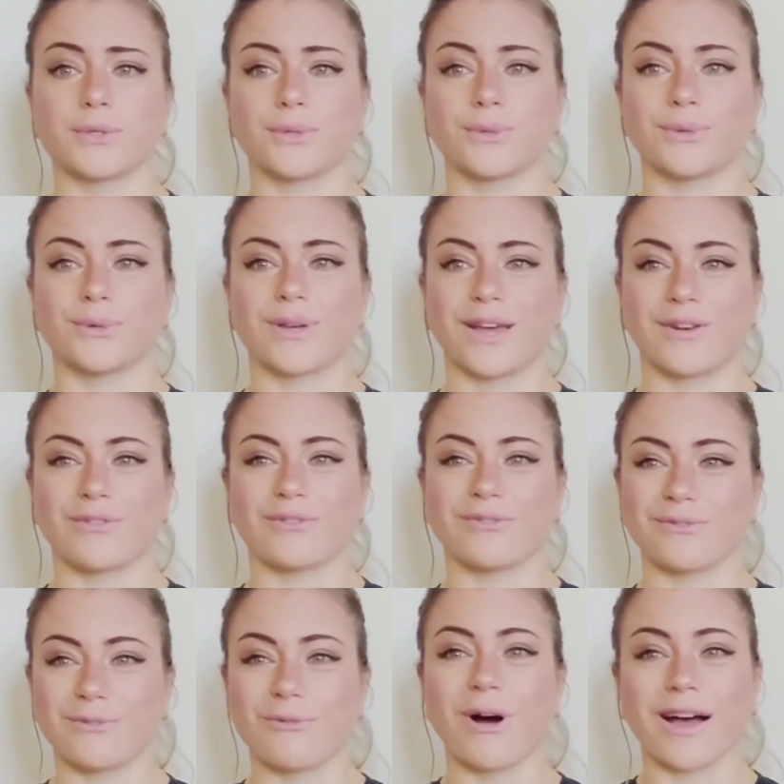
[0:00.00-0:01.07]
to kind of
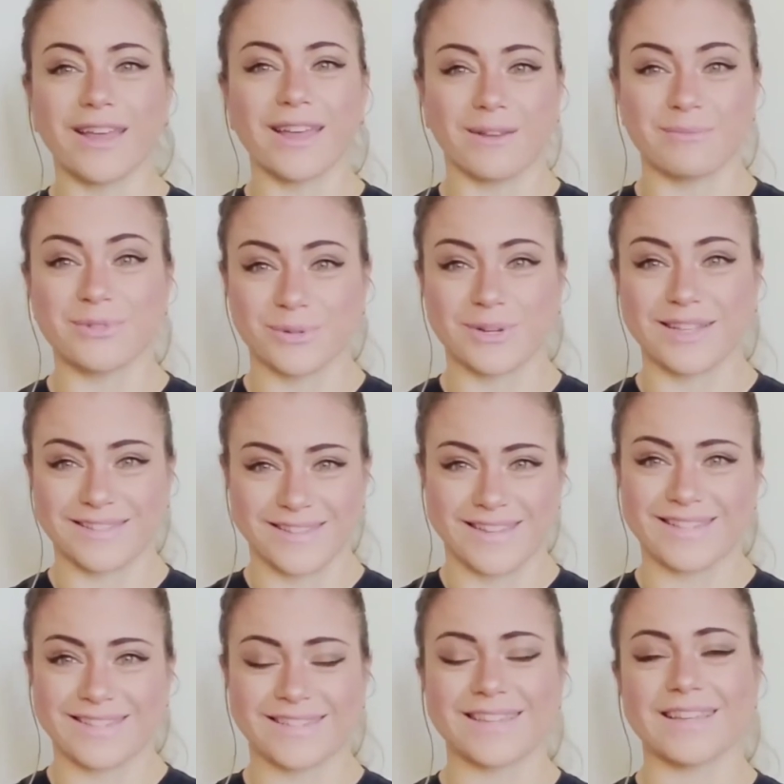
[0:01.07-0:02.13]
why I'm doing
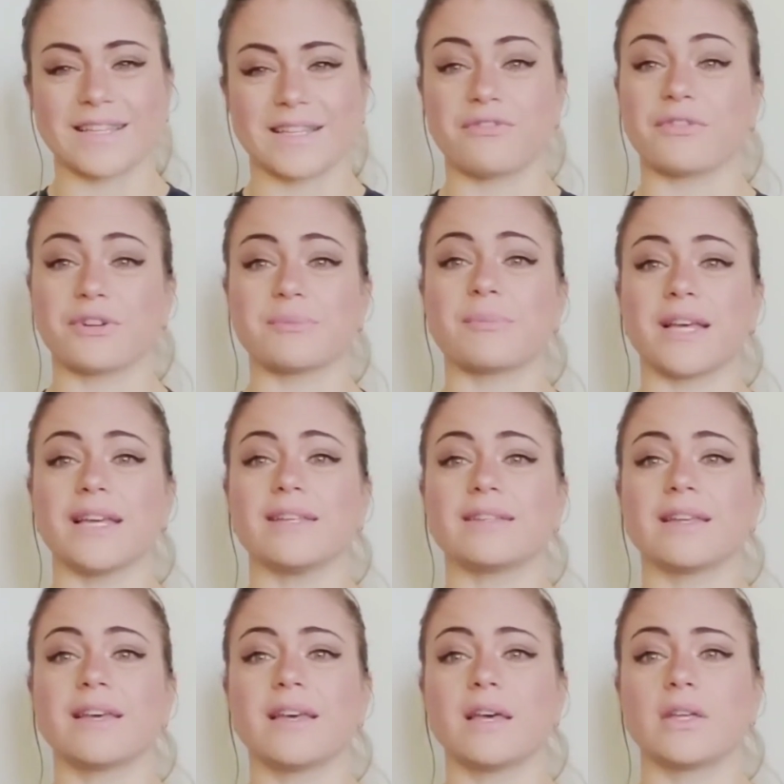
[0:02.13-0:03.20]
this in the first place.